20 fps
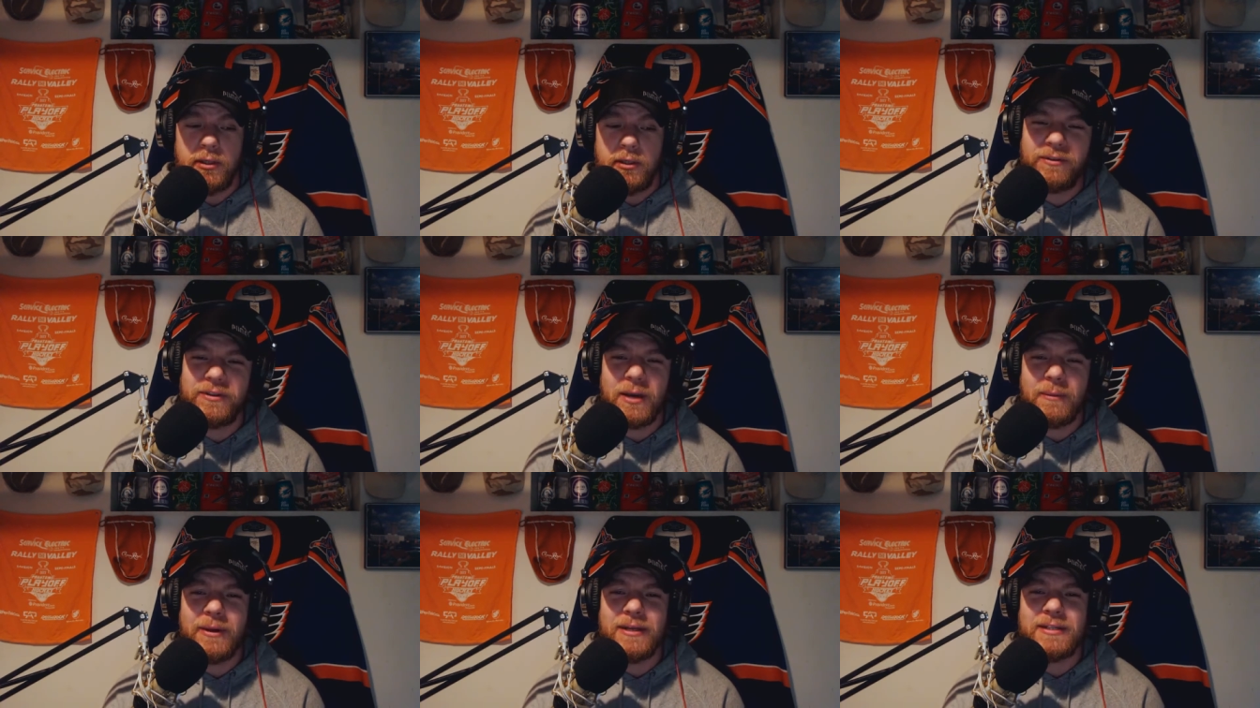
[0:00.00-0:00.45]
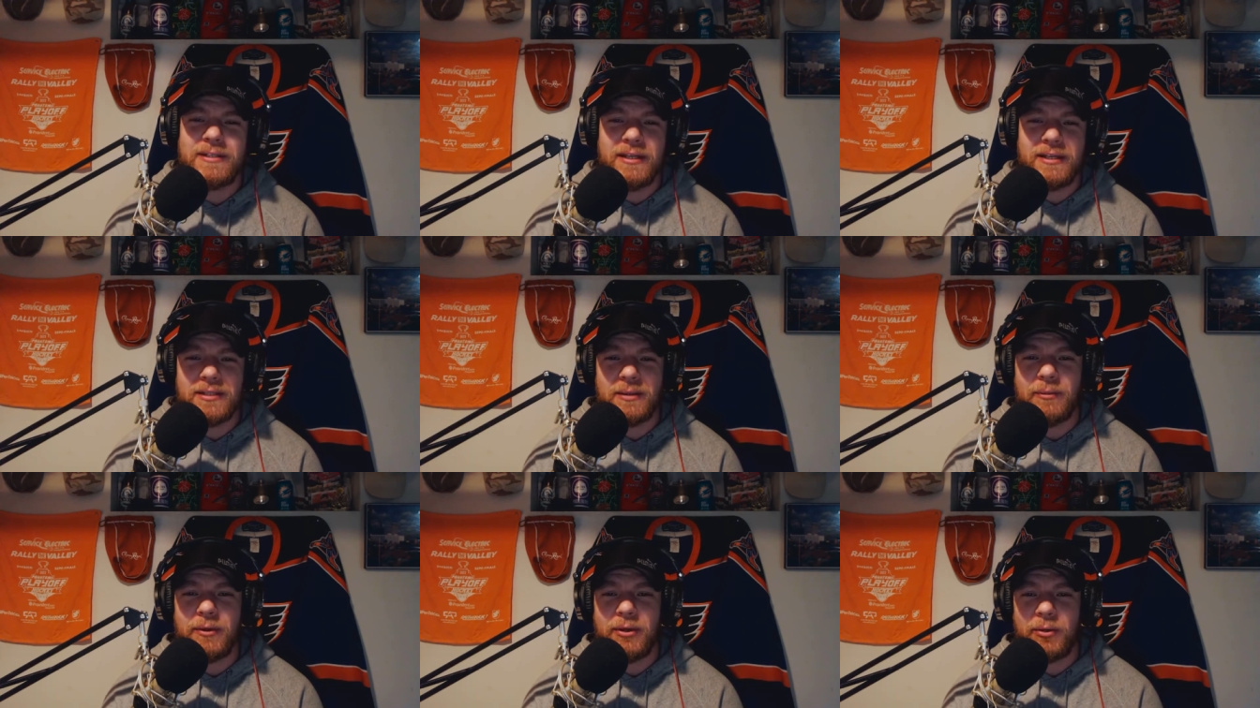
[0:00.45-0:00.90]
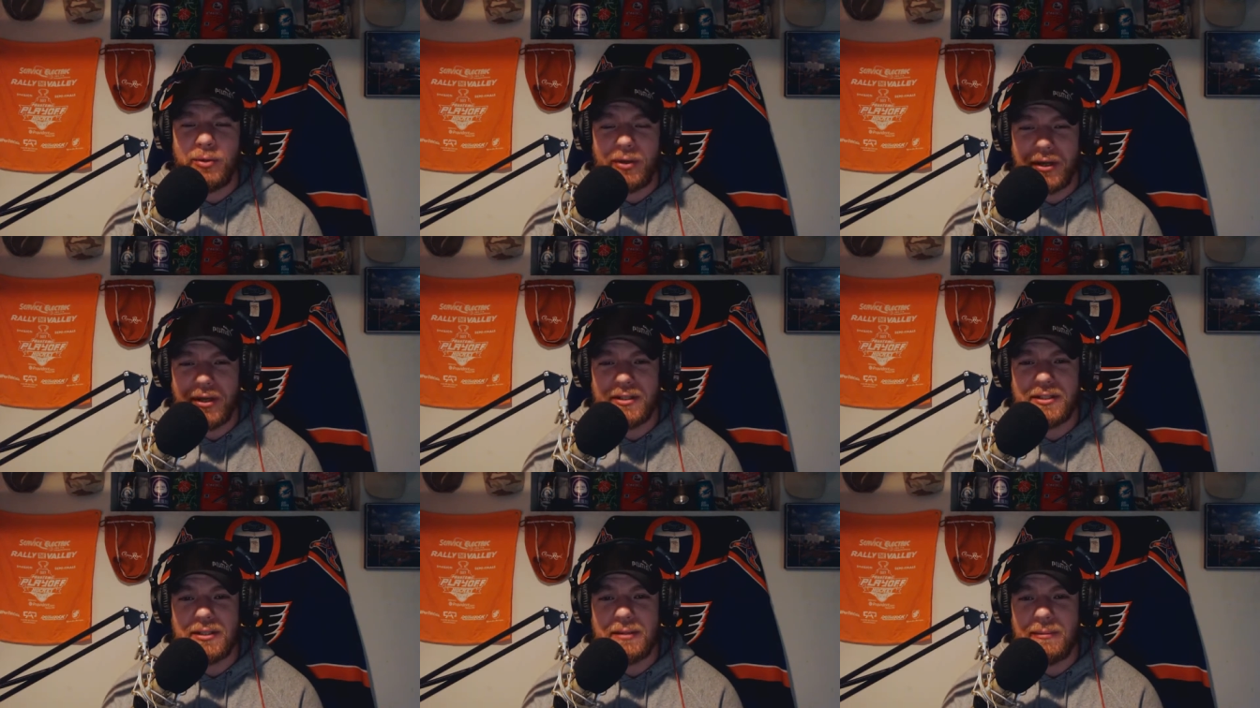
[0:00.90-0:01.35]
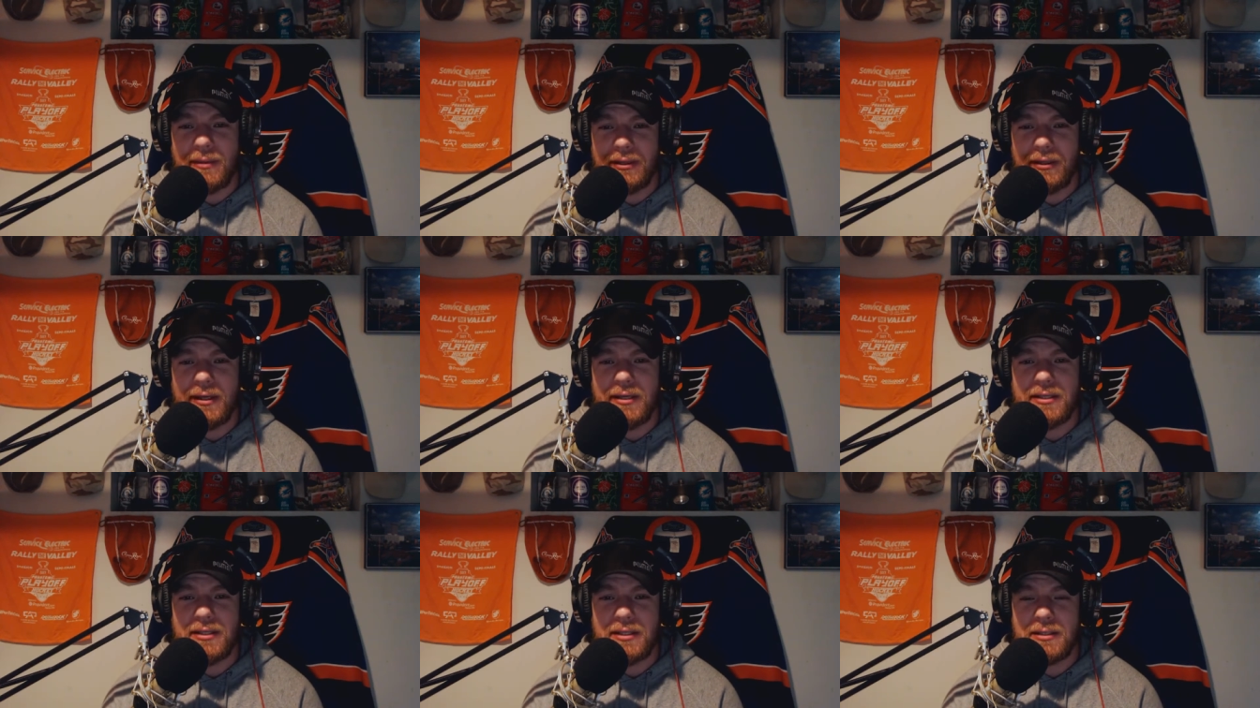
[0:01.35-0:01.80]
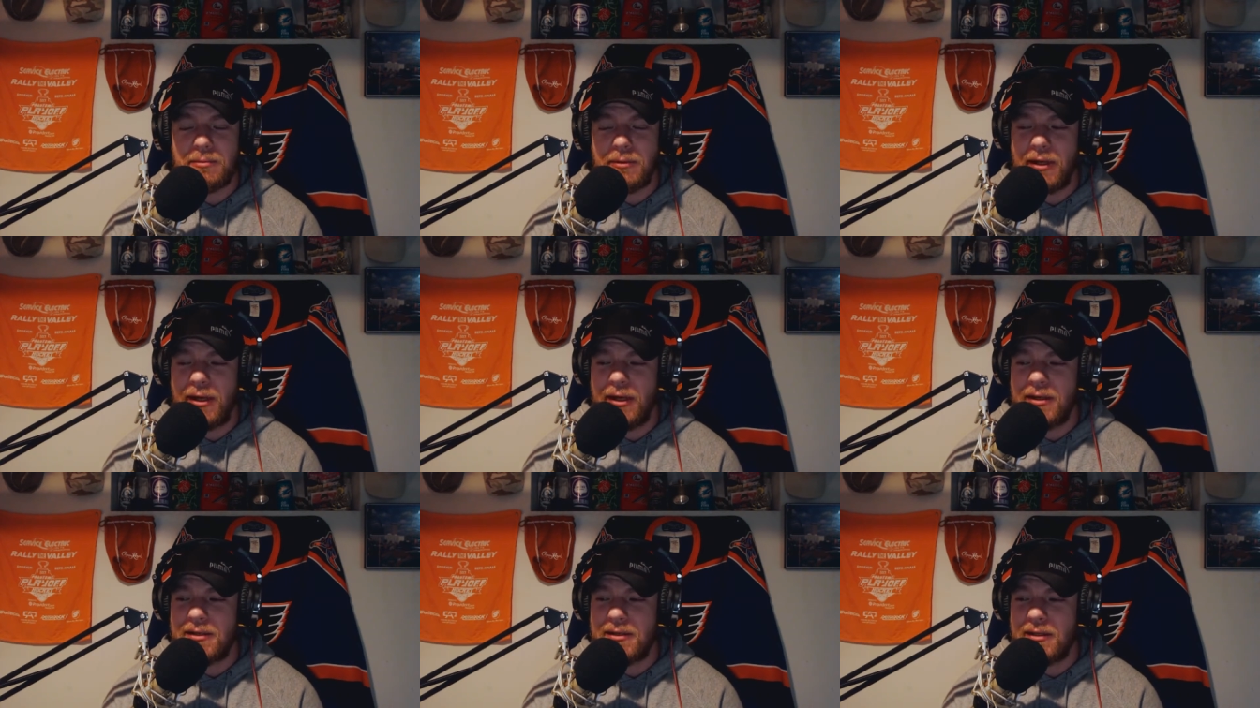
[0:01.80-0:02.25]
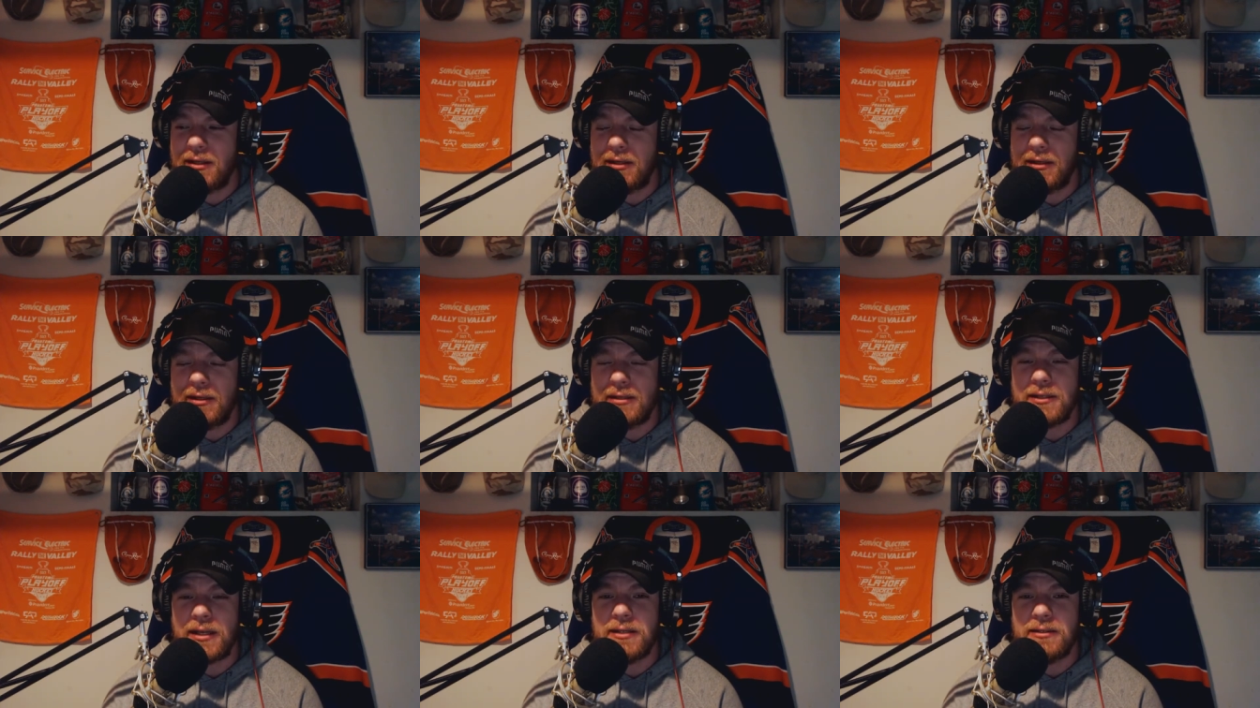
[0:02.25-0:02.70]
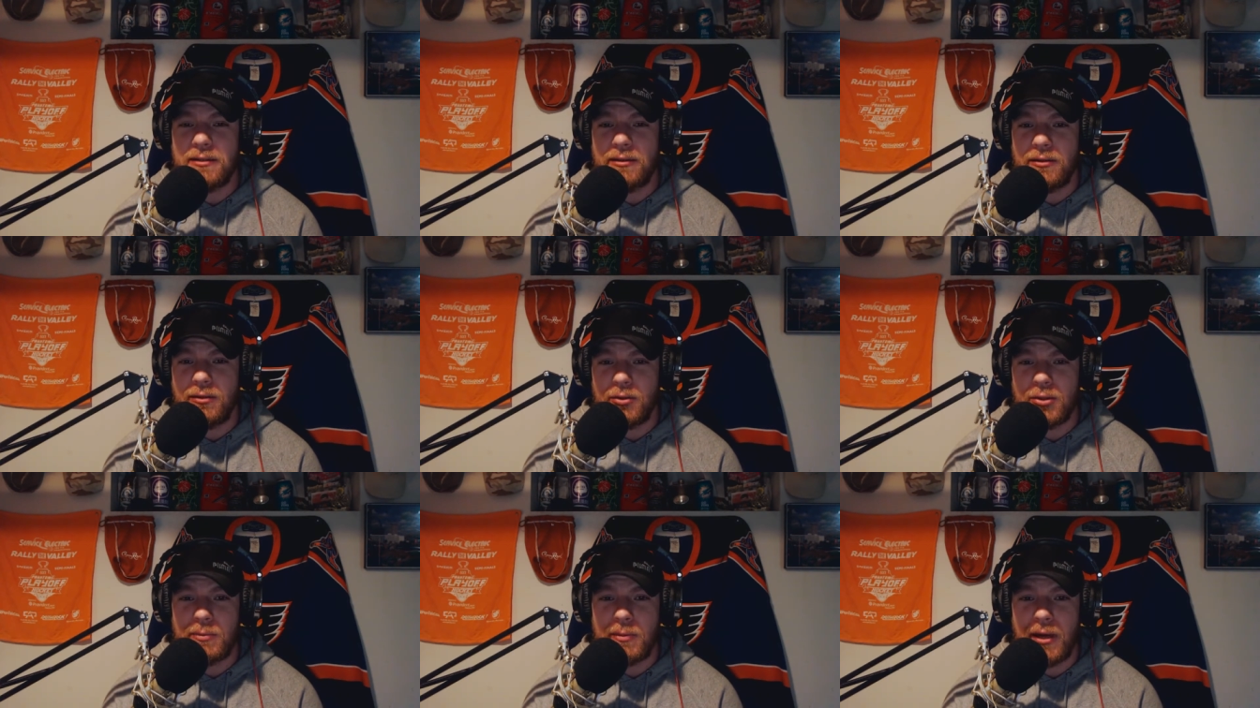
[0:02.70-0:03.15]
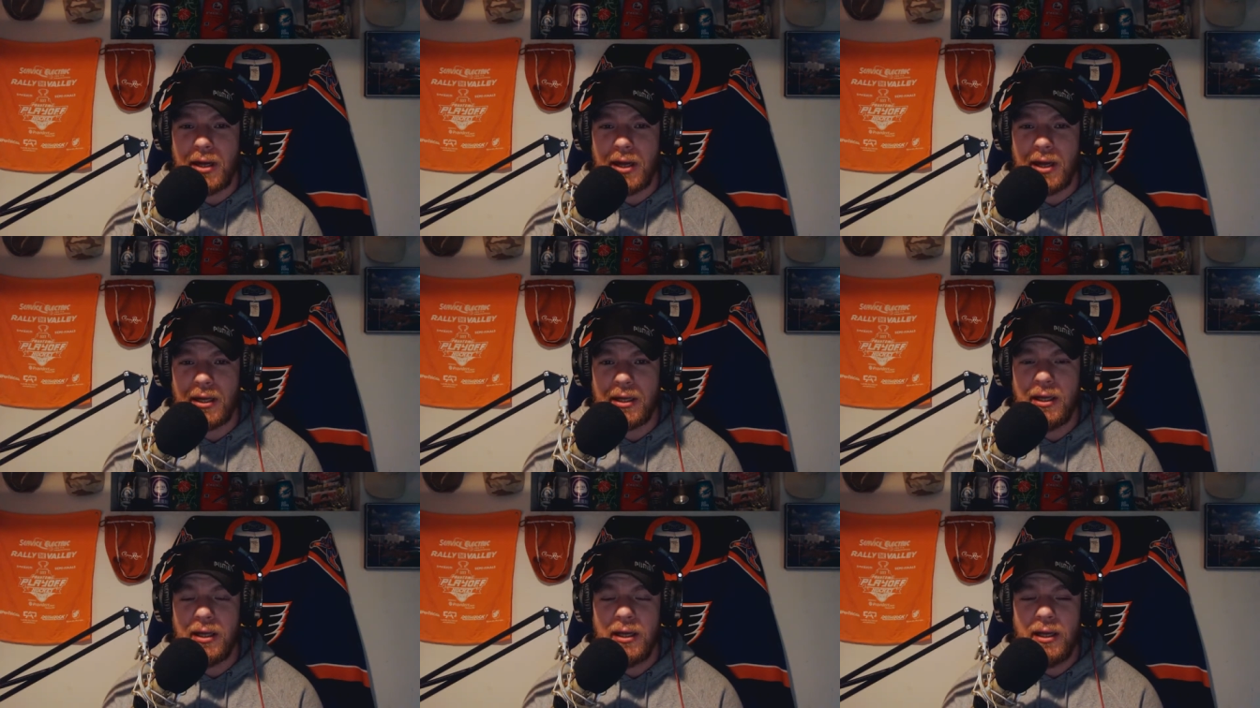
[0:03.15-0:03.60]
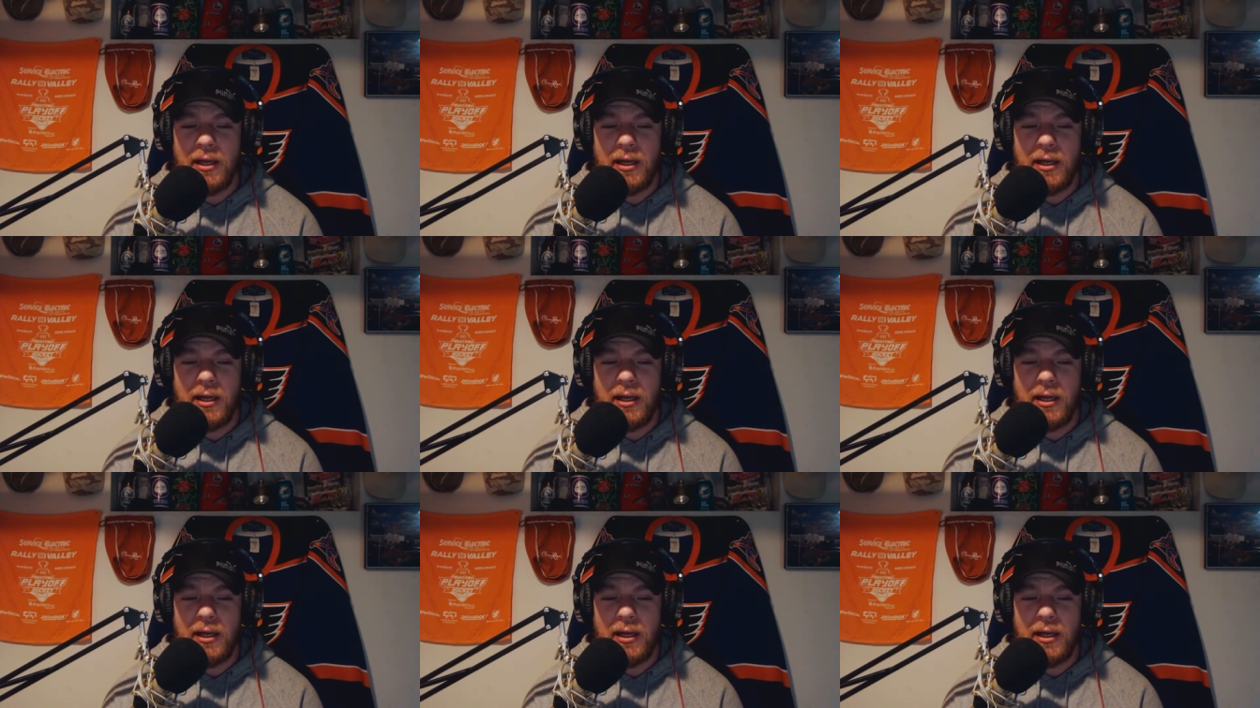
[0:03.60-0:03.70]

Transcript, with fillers: Every time I see somebody with a custom made license plate, I just think this guy's a douchebag.